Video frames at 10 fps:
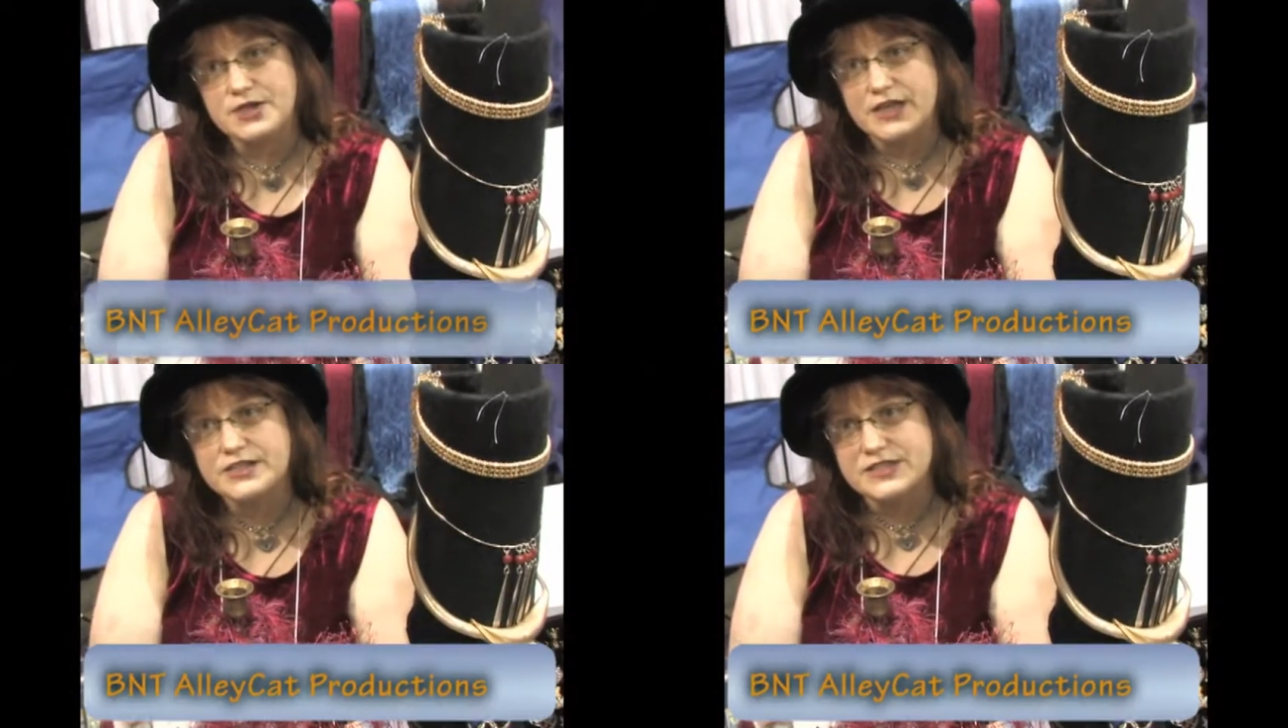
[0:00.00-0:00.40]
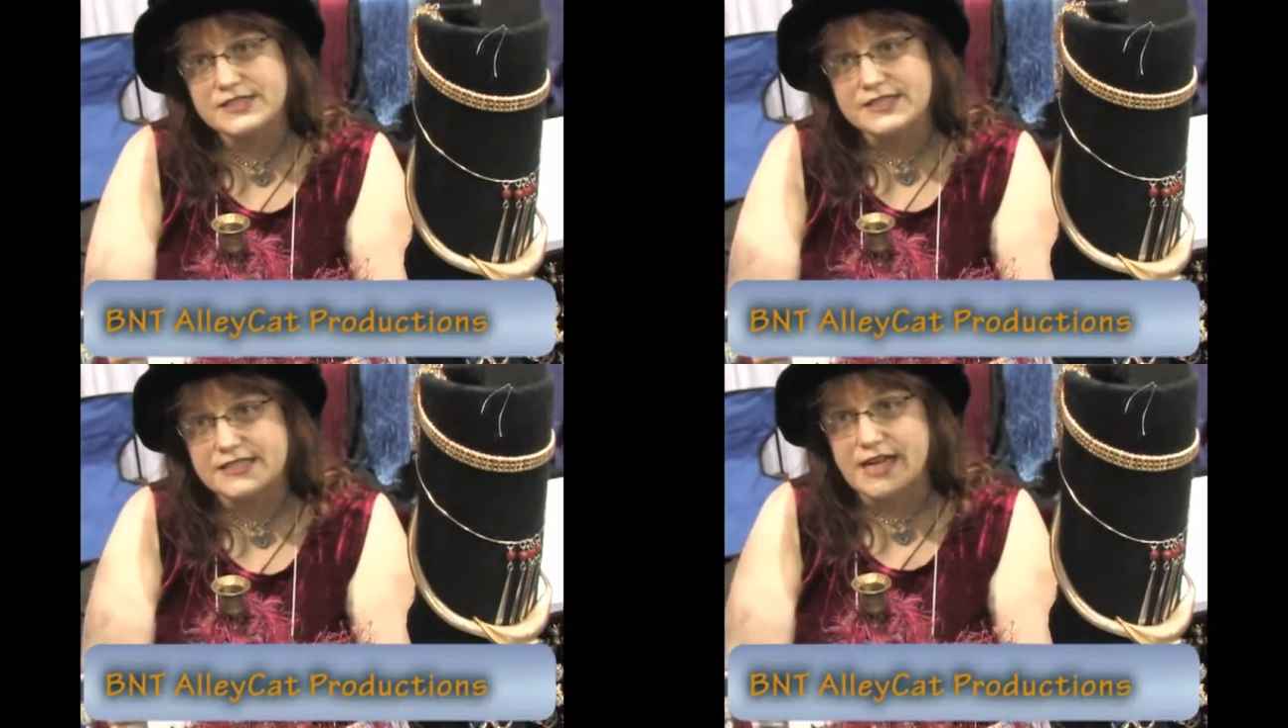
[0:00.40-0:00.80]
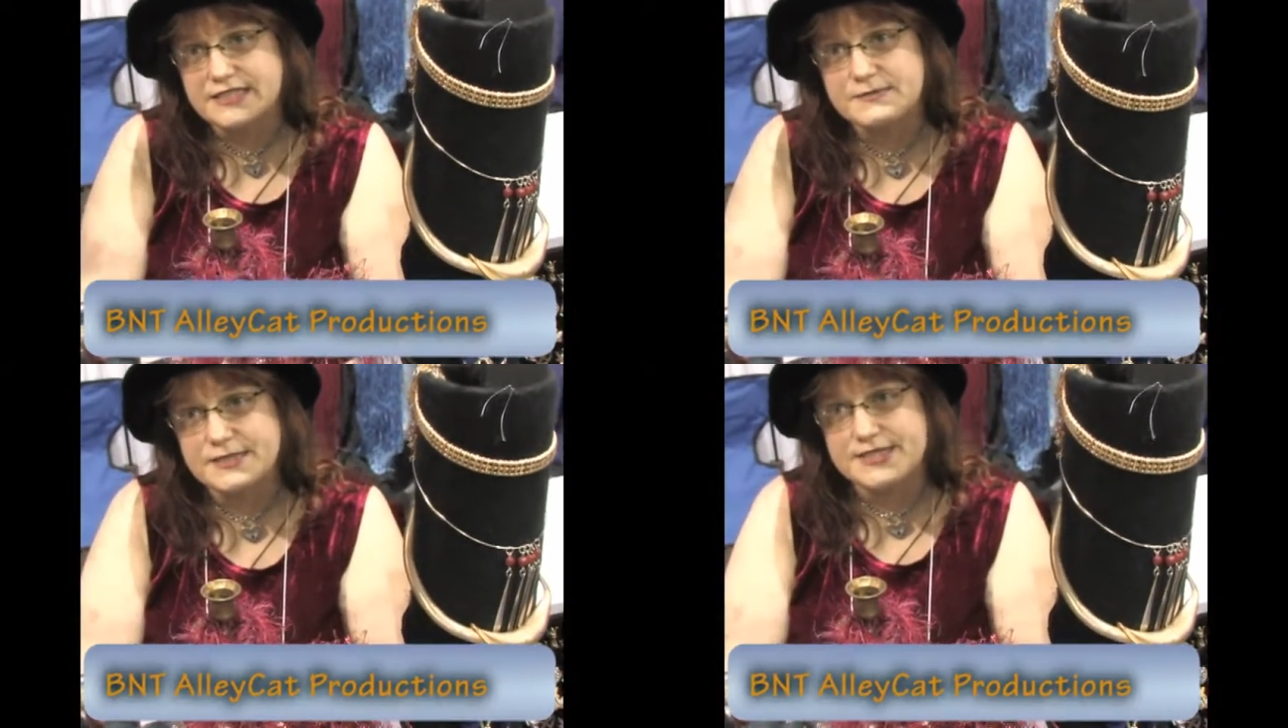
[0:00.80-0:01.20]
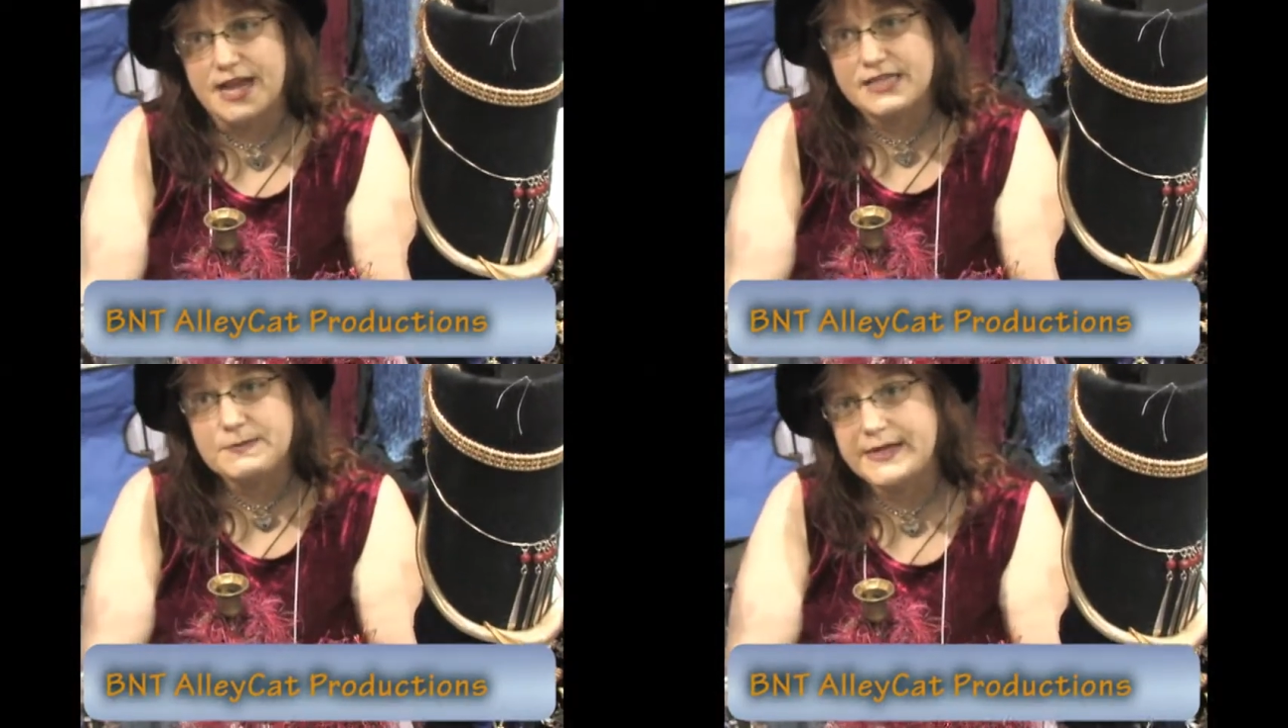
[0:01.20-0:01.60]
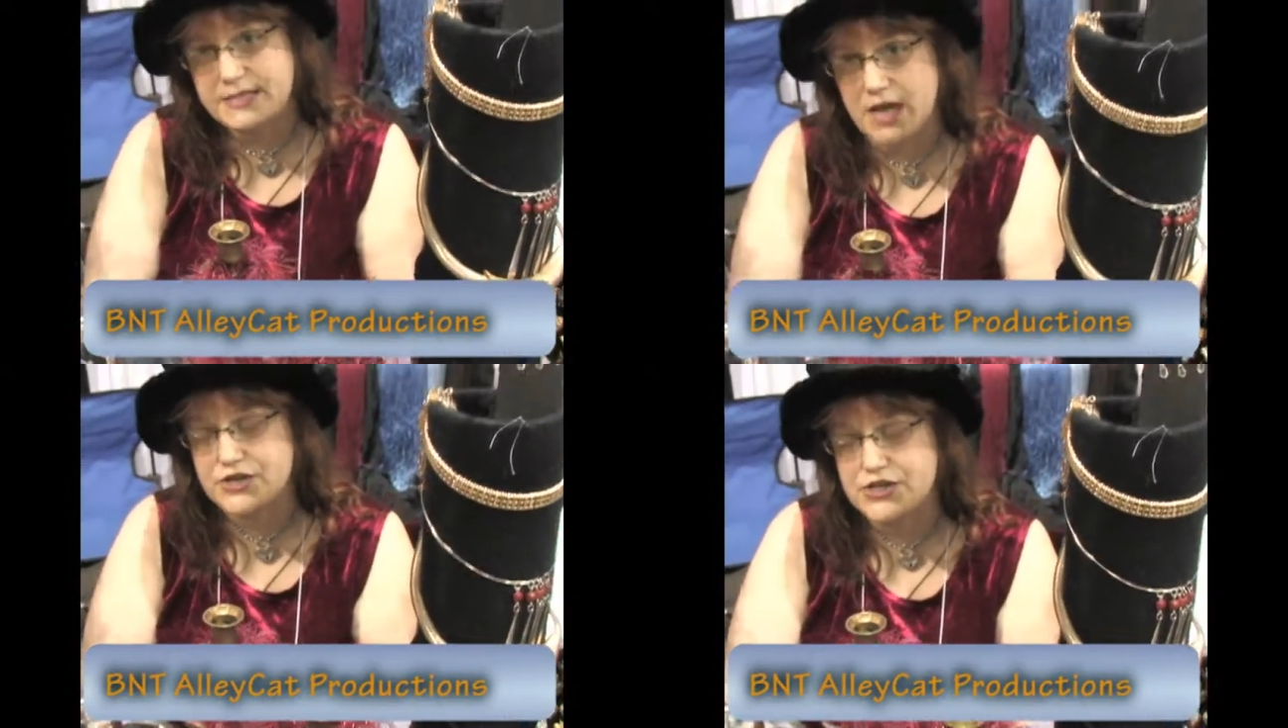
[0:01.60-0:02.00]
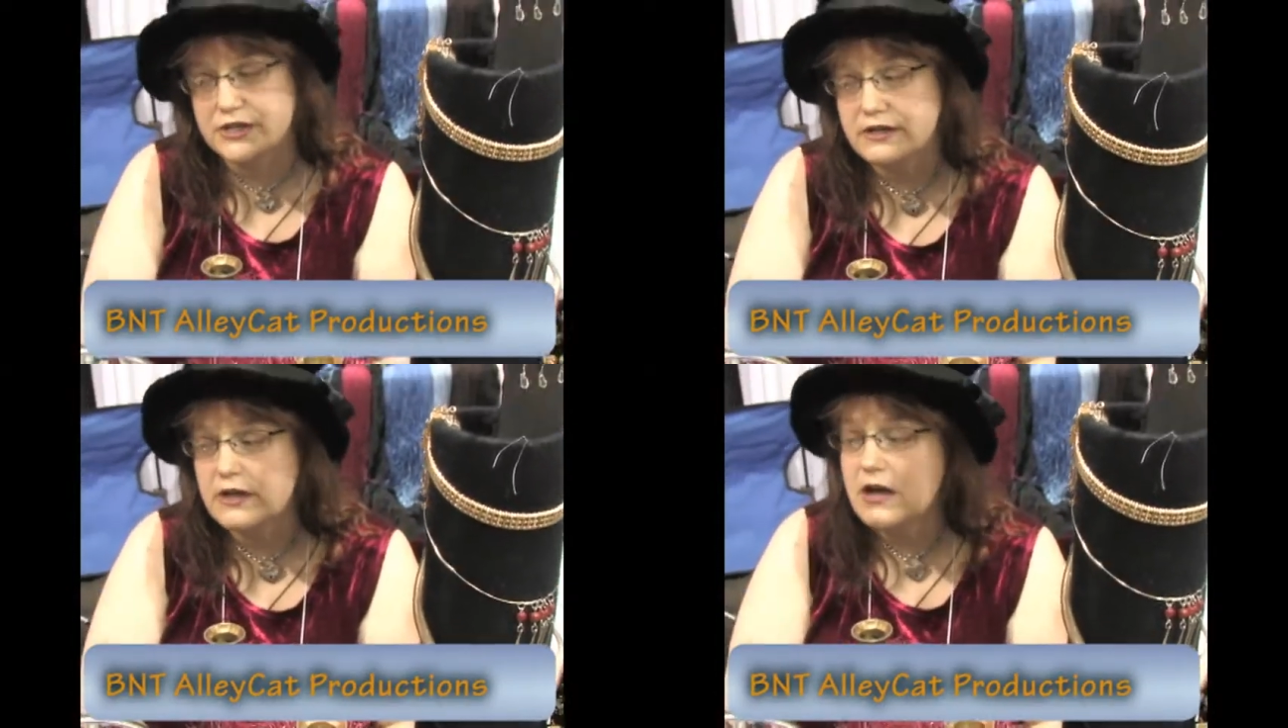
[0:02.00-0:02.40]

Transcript: Productions and custom designs by Tasha.